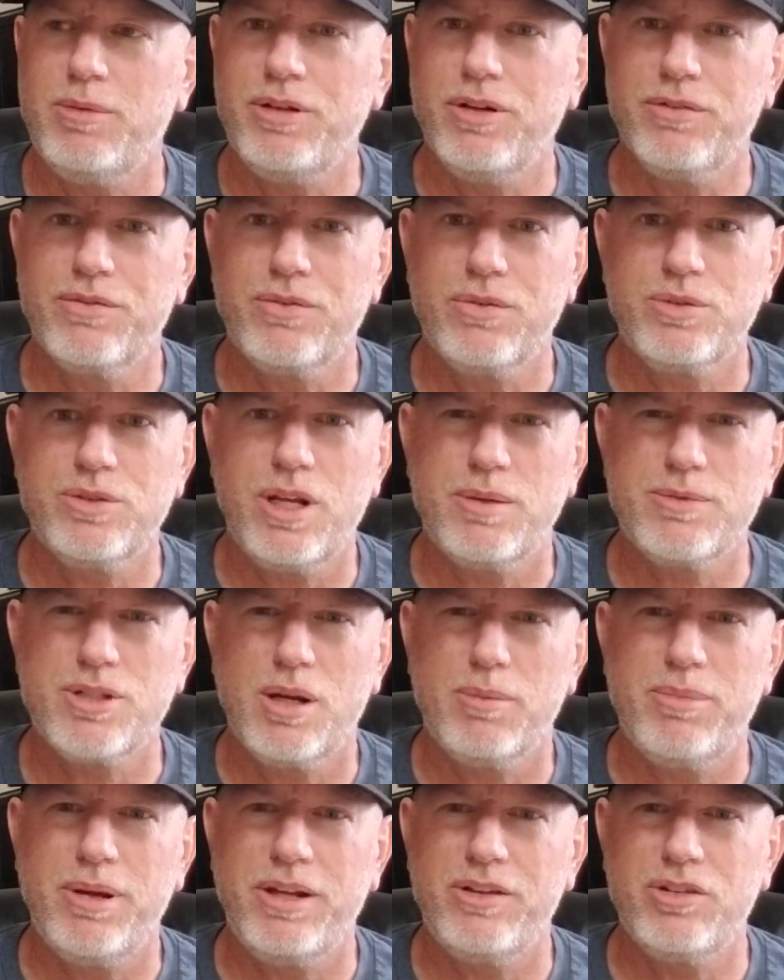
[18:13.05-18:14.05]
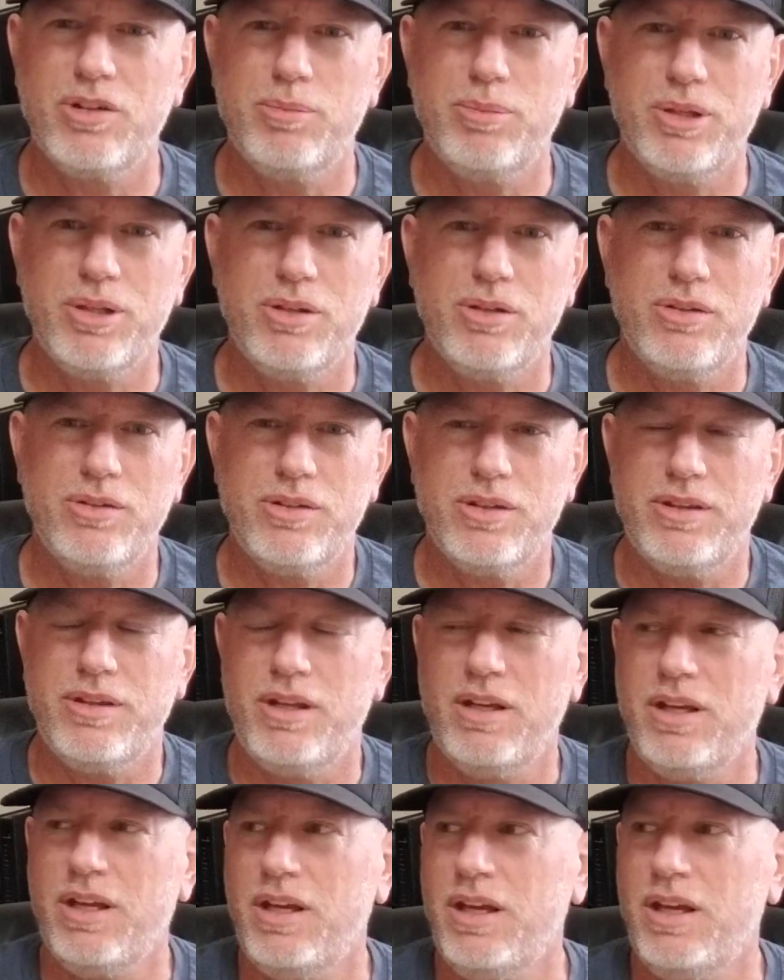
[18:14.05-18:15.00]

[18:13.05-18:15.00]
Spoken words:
and your full-time job pays your bills, and